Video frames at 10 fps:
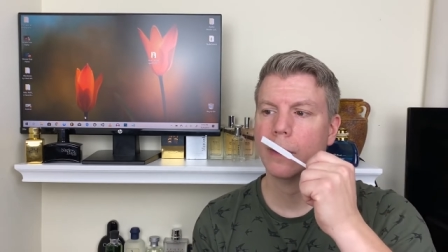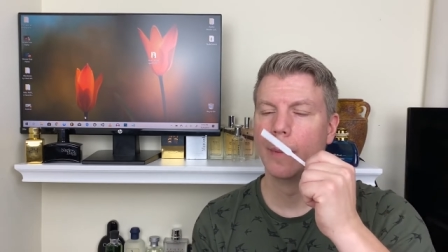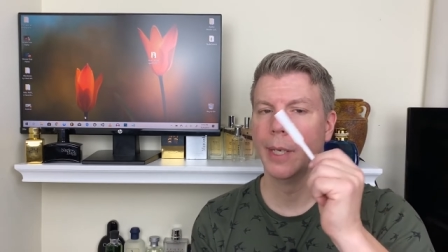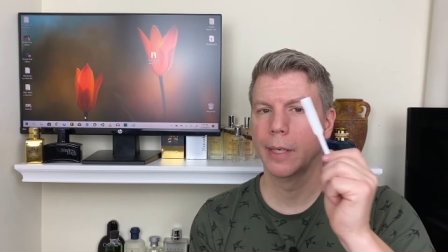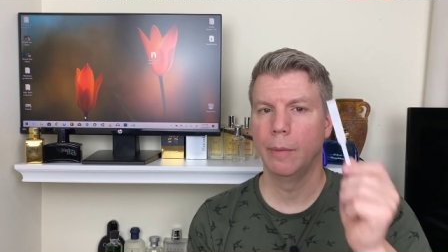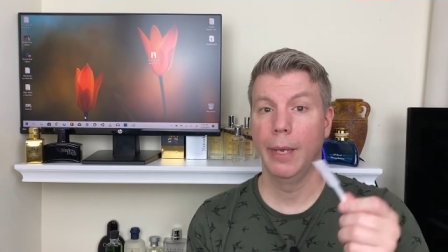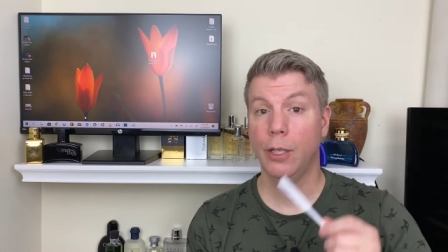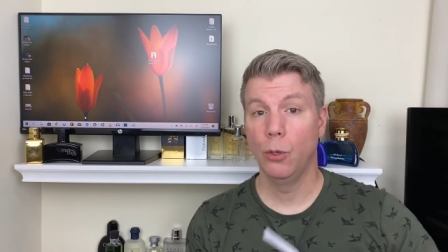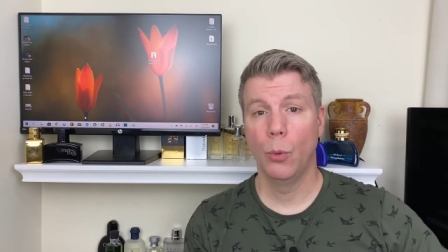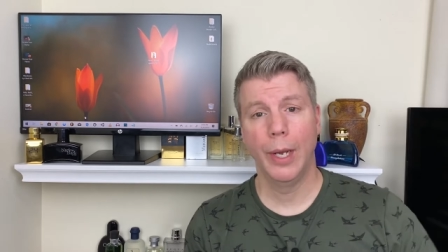I'm not gonna
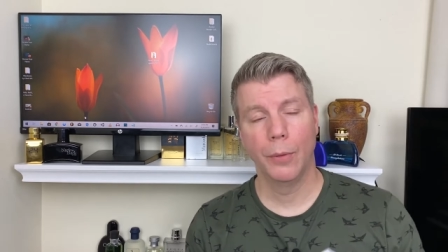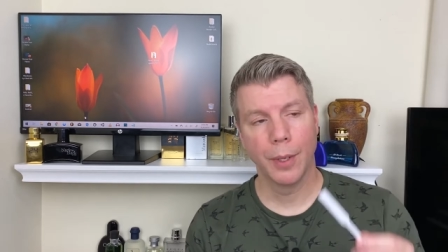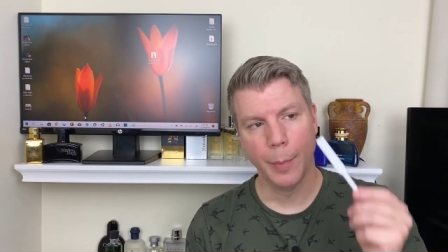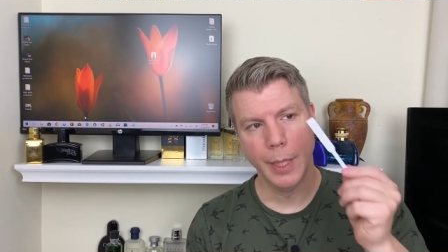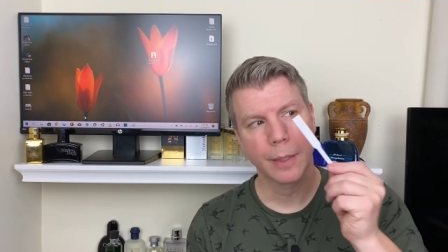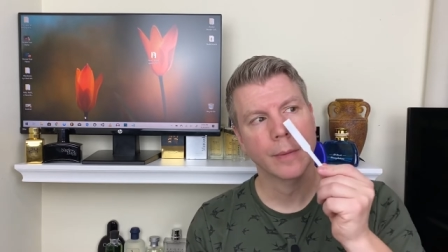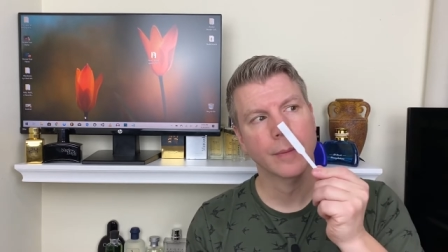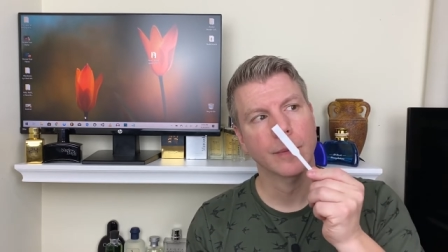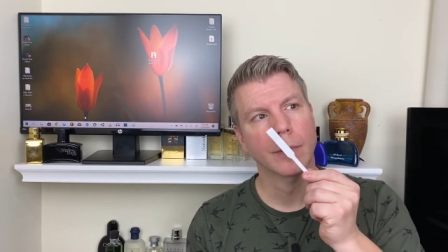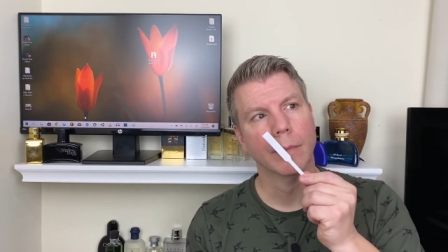make you wait with me,
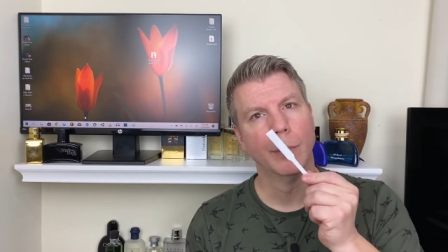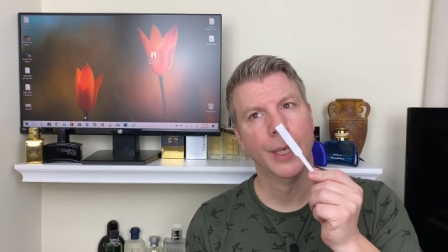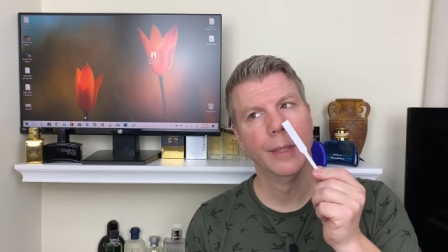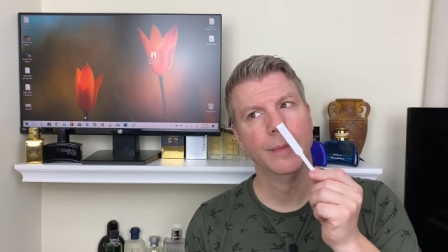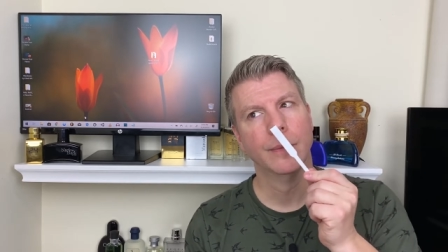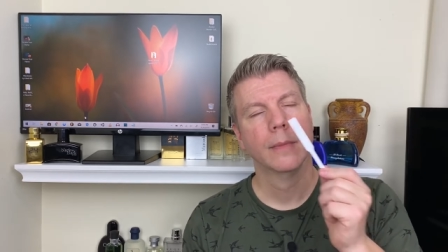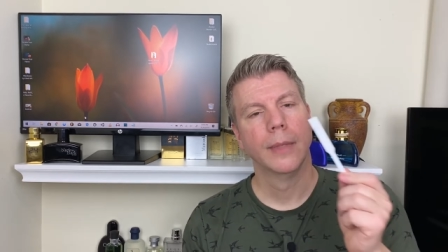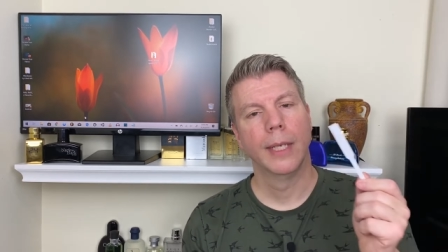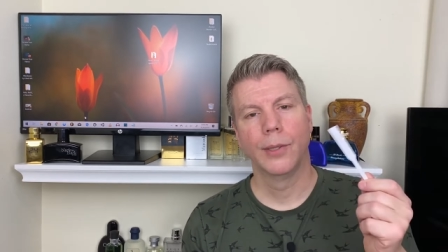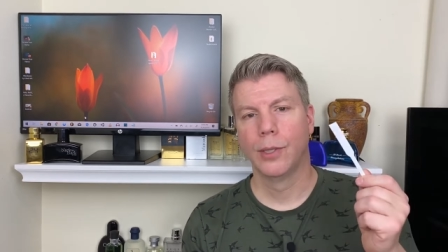but
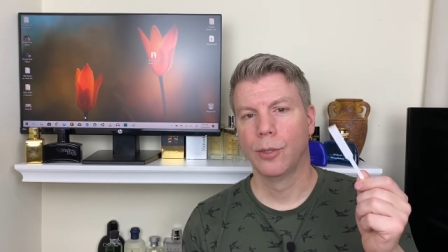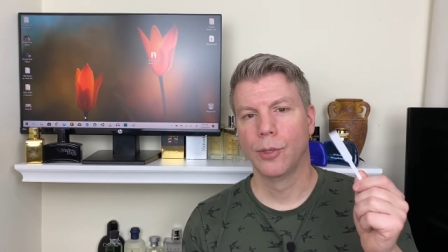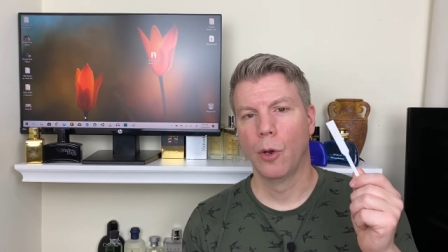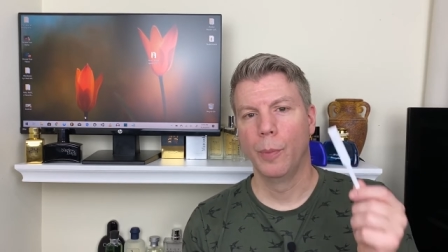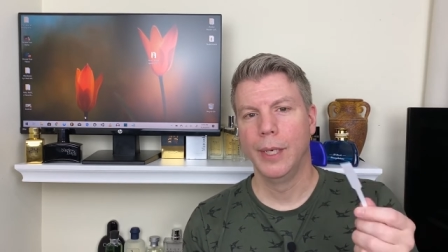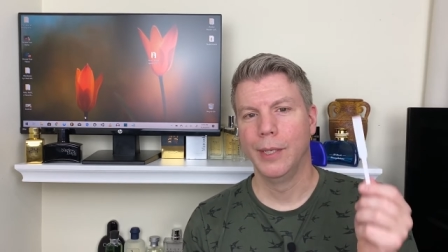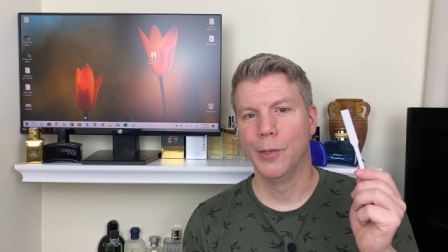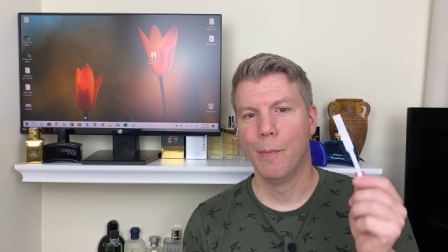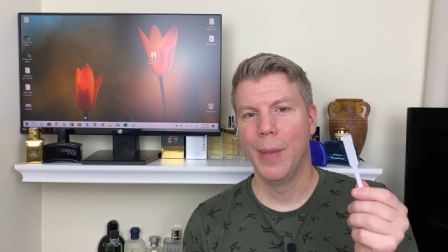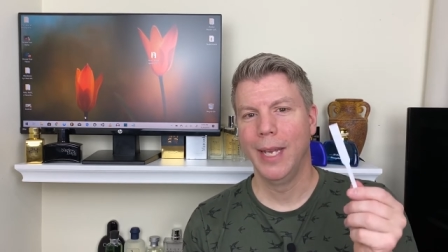that citrus opening is
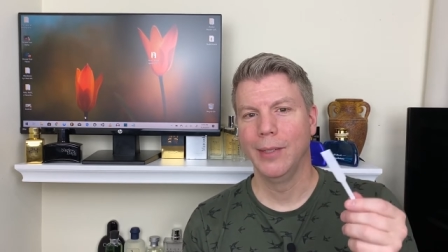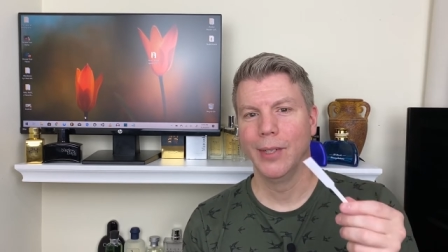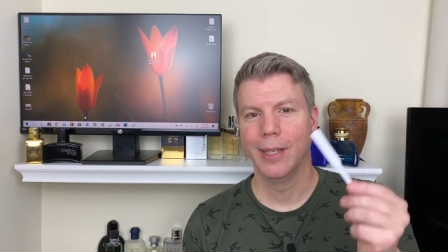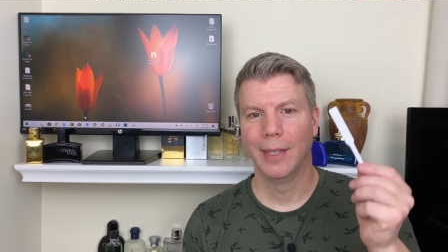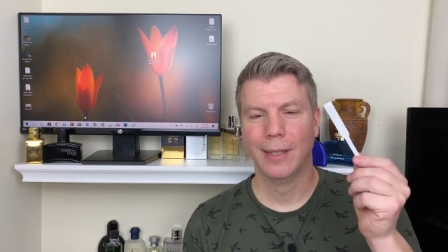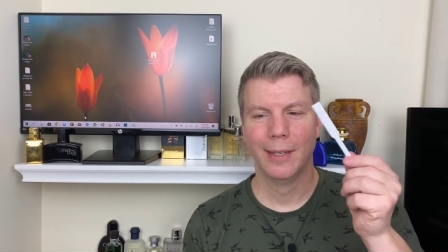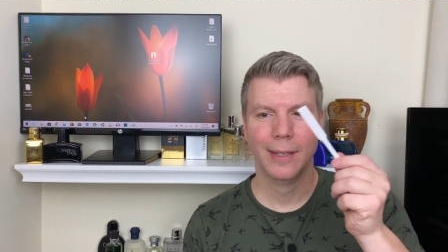amazing.